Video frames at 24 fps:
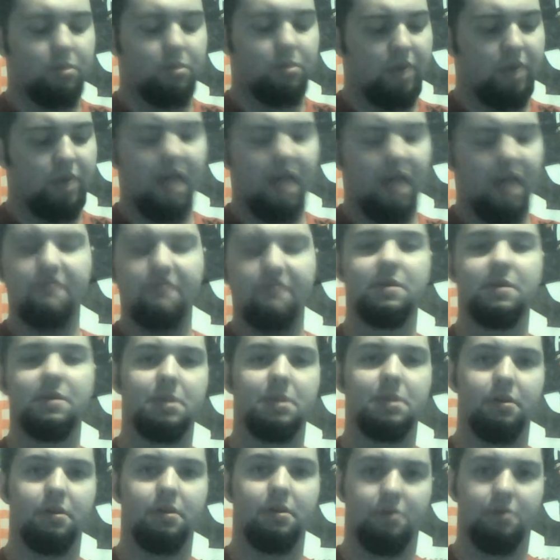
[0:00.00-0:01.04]
So we have
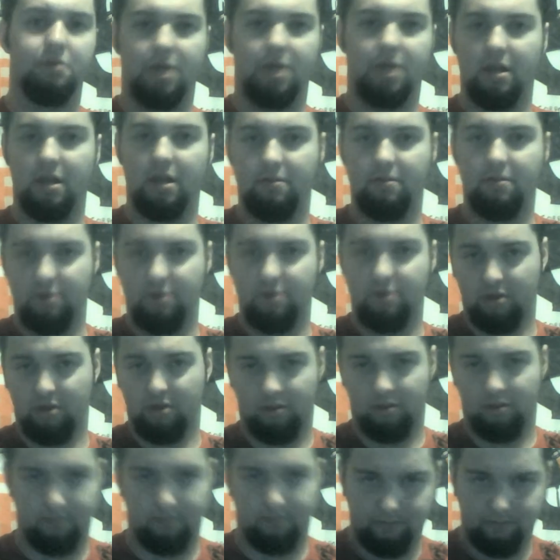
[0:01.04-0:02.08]
this
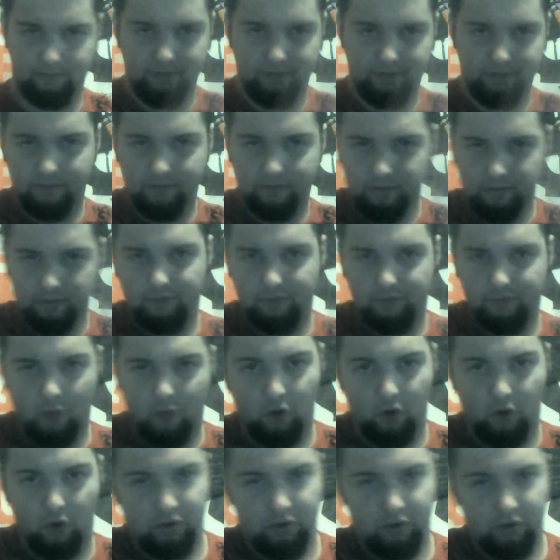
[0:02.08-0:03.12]
entertaining
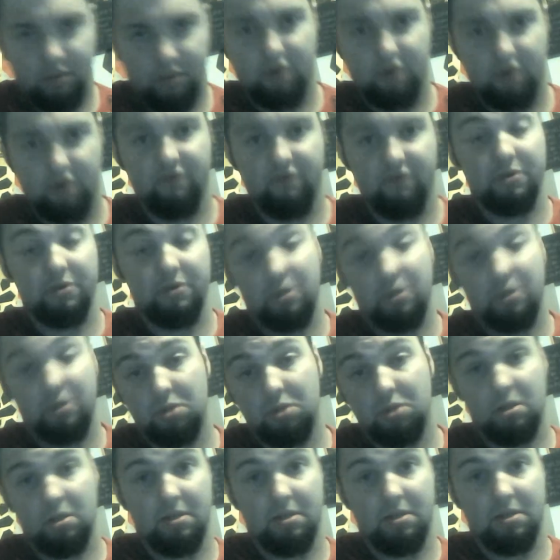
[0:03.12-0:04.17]
argument over
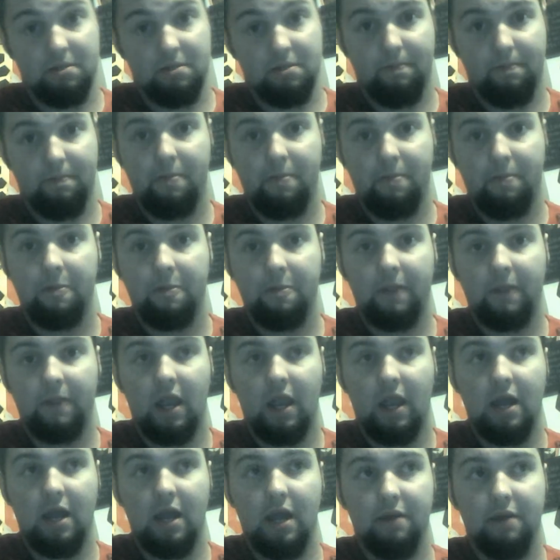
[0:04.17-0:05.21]
socialism,
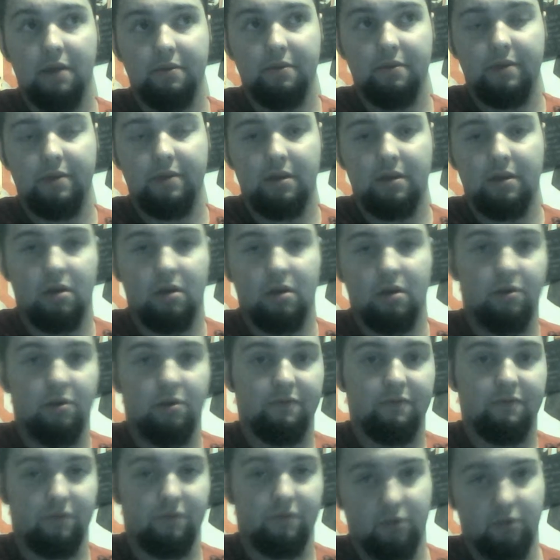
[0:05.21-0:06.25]
and they
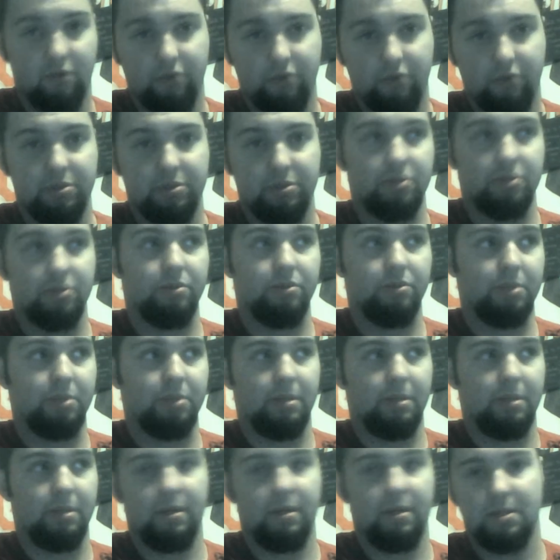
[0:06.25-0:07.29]
call it for
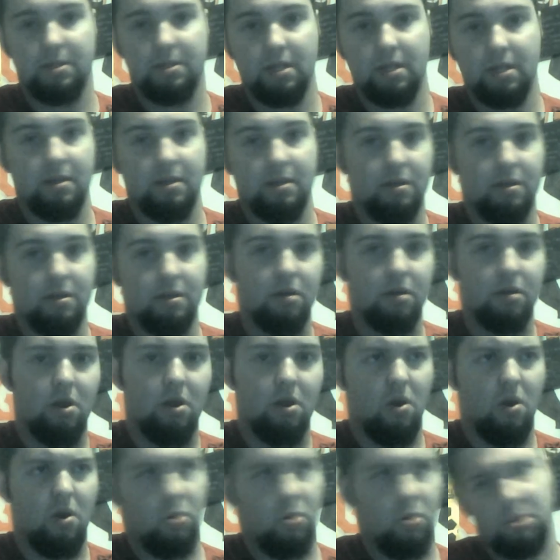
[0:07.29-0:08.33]
losers, and they say that,
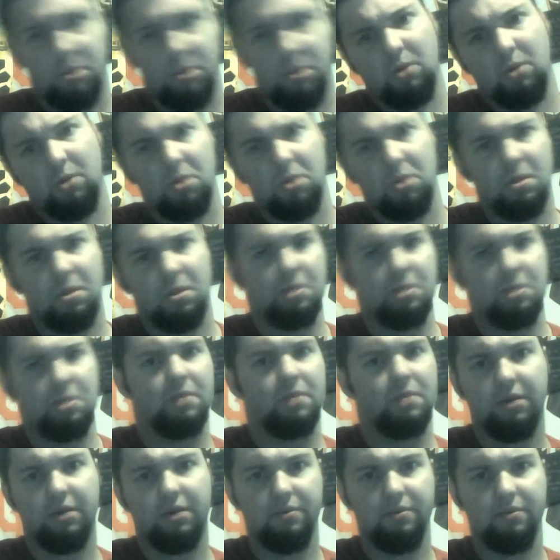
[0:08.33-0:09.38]
oh,
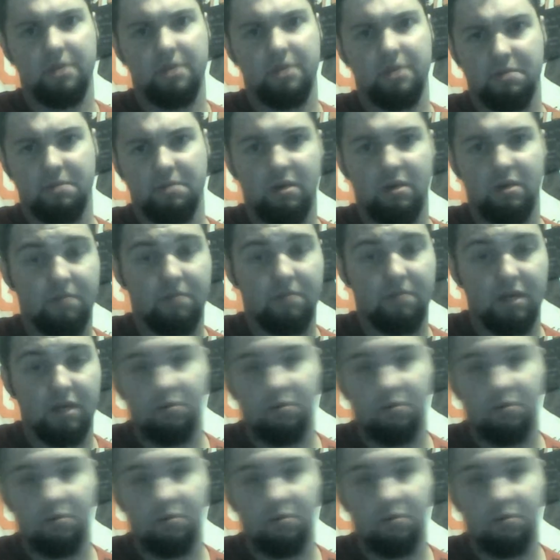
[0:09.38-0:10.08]
socialism killed this many